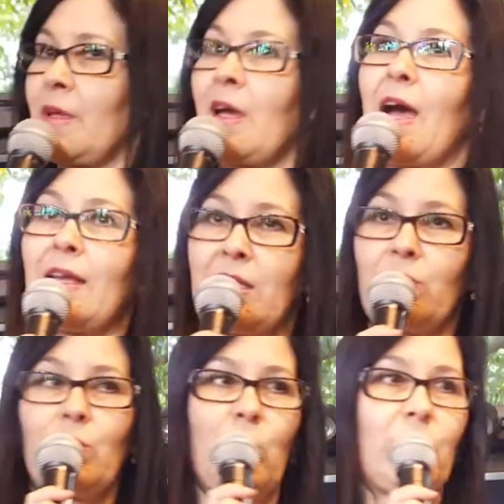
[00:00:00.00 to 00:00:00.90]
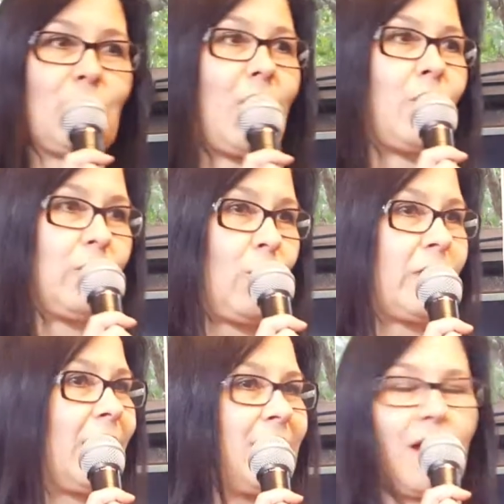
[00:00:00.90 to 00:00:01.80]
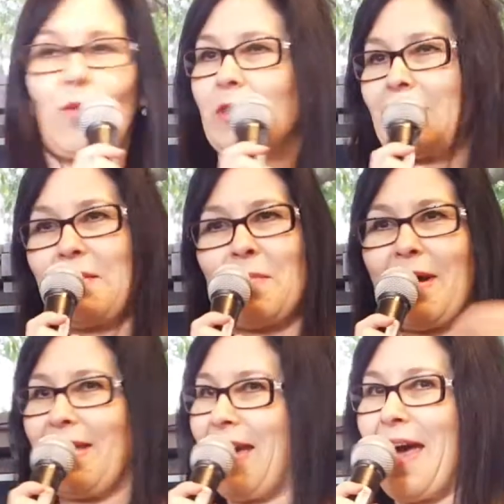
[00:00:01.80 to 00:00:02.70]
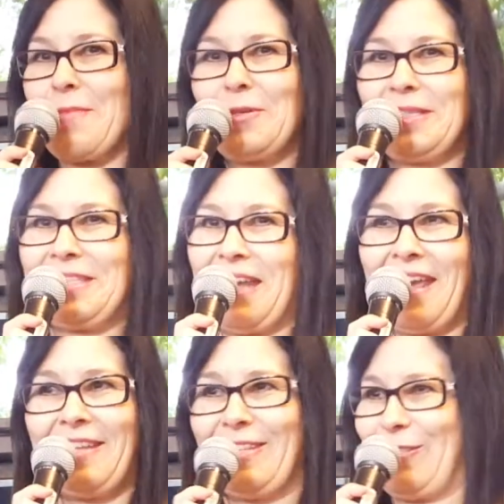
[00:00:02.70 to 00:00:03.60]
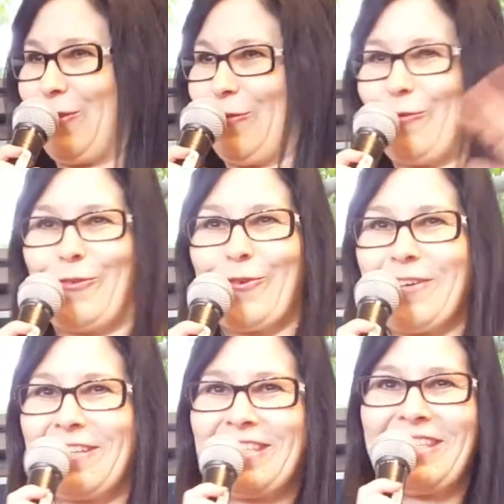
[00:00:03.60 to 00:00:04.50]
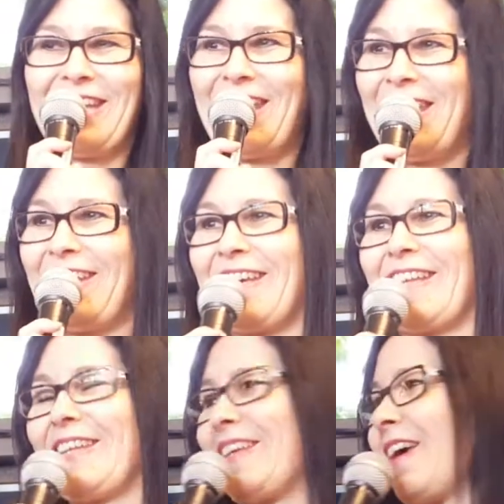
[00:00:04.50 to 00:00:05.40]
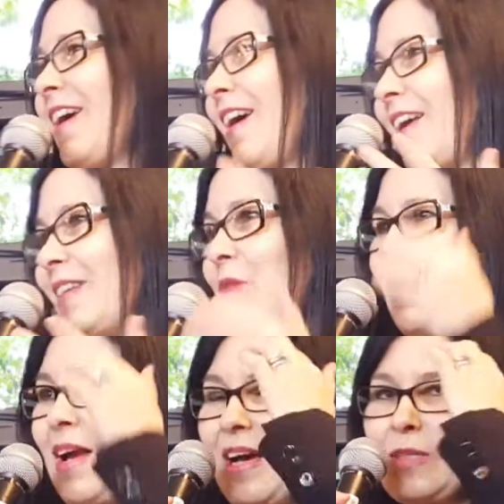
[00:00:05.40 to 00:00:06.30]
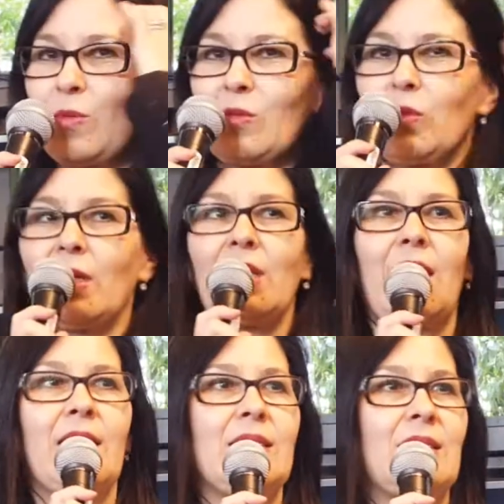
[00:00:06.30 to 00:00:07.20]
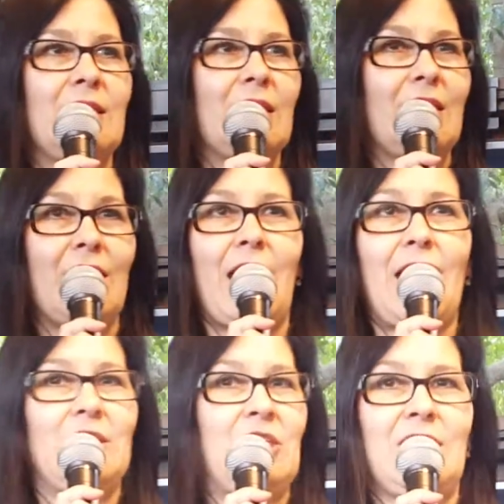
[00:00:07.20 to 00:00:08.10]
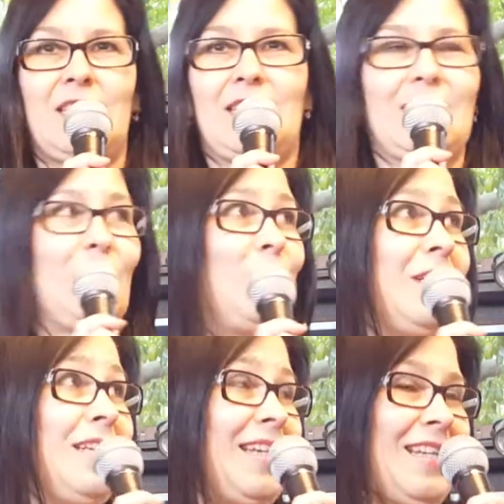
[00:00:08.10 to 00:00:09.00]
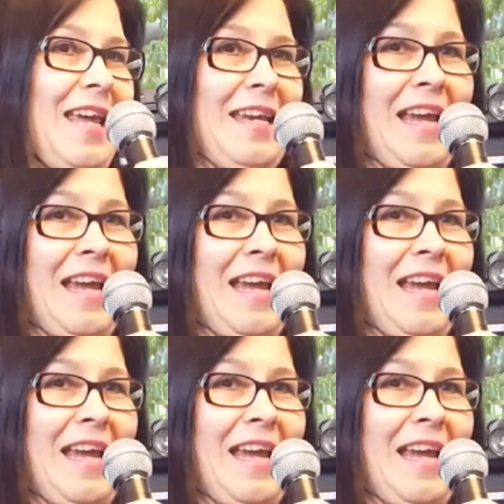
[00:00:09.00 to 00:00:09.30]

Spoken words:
I had given birth to our daughter and I was in my happy state, this euphoric state, and then my husband realized, hey, she's still bleeding like